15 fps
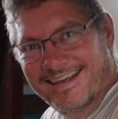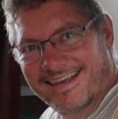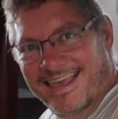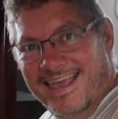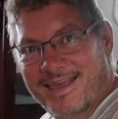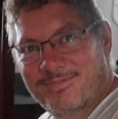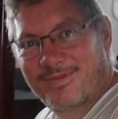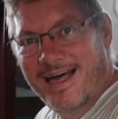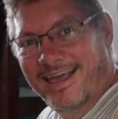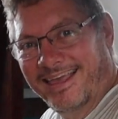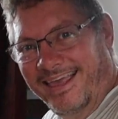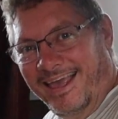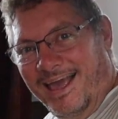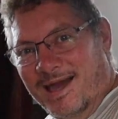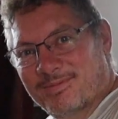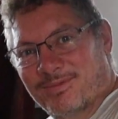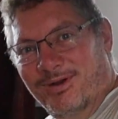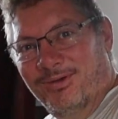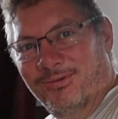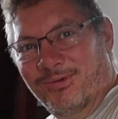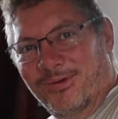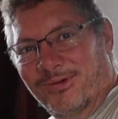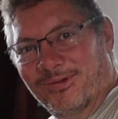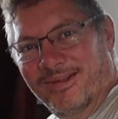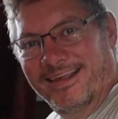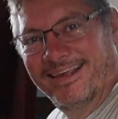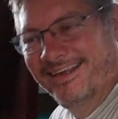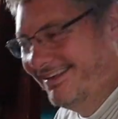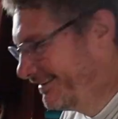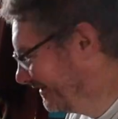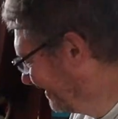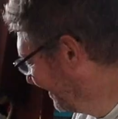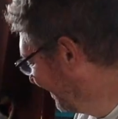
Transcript: Keep that camera rolling.